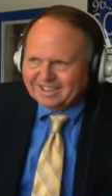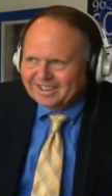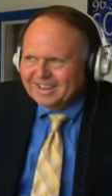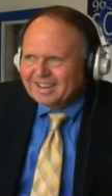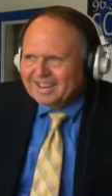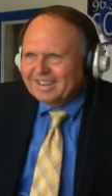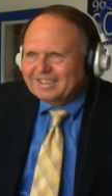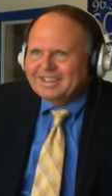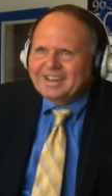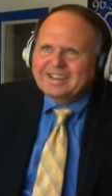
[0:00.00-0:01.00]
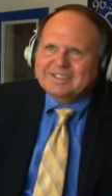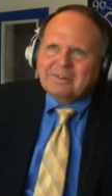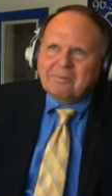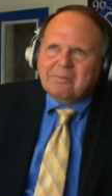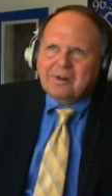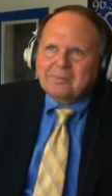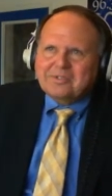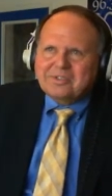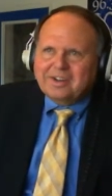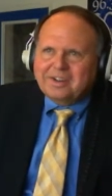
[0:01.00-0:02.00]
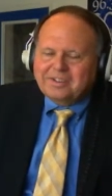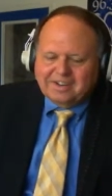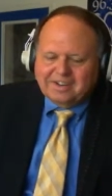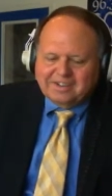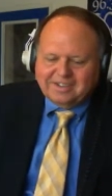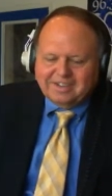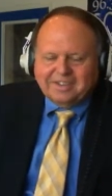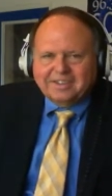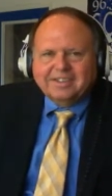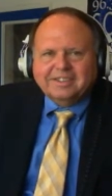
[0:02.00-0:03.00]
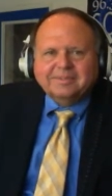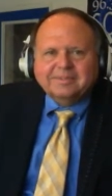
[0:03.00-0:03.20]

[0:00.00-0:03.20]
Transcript: so today is a welcome change, I tell you.